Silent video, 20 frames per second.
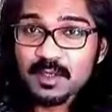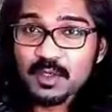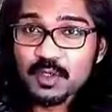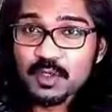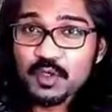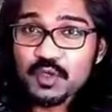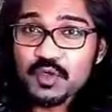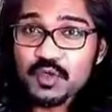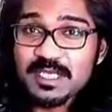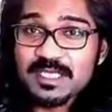
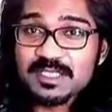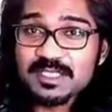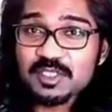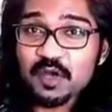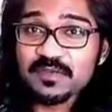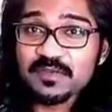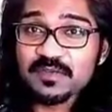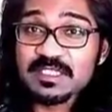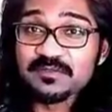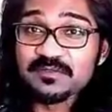who is
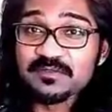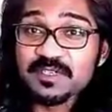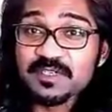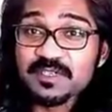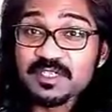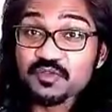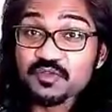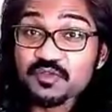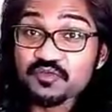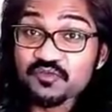of a different
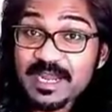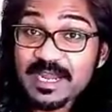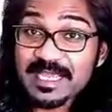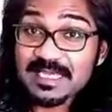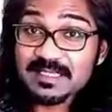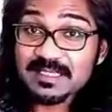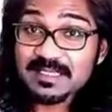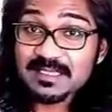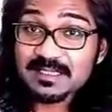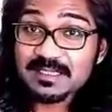
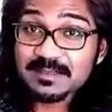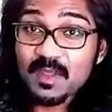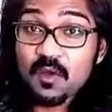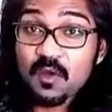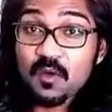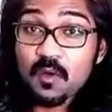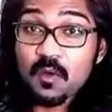race